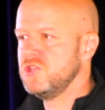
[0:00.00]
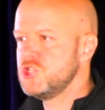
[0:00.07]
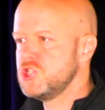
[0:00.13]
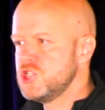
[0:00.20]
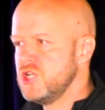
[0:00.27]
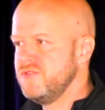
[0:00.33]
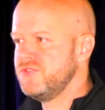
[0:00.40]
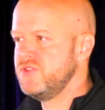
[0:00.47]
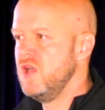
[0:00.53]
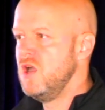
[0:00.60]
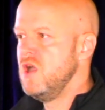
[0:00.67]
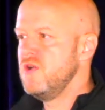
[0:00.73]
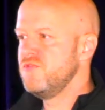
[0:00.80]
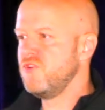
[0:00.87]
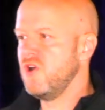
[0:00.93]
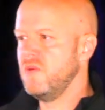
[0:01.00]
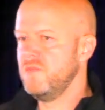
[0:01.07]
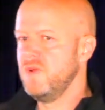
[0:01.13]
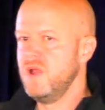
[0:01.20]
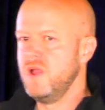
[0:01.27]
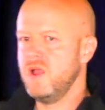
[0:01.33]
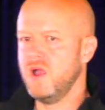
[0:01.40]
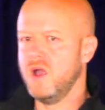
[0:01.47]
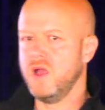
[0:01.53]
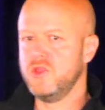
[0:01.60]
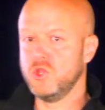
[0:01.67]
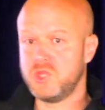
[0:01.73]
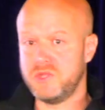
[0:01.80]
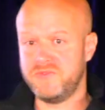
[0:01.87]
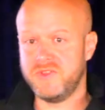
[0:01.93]
the shift from
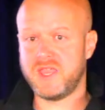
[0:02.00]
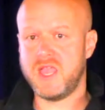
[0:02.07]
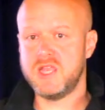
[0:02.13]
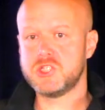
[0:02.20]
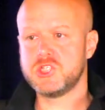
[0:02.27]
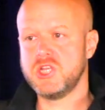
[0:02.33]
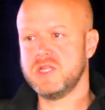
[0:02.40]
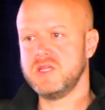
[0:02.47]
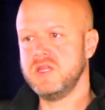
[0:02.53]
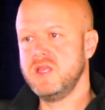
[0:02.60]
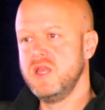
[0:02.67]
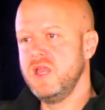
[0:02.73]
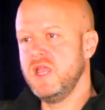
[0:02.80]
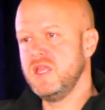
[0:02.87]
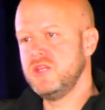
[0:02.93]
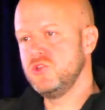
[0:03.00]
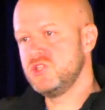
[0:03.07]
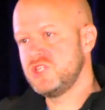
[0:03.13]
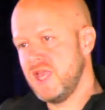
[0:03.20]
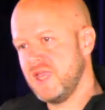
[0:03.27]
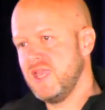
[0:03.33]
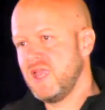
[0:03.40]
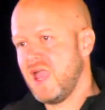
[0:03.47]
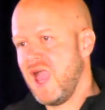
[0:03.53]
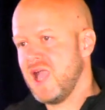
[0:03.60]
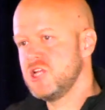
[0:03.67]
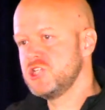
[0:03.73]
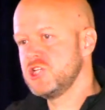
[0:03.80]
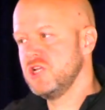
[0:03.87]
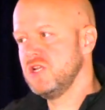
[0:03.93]
notification into taking
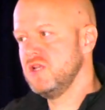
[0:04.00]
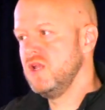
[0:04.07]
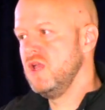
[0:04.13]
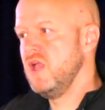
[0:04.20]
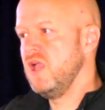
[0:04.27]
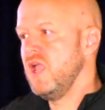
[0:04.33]
action,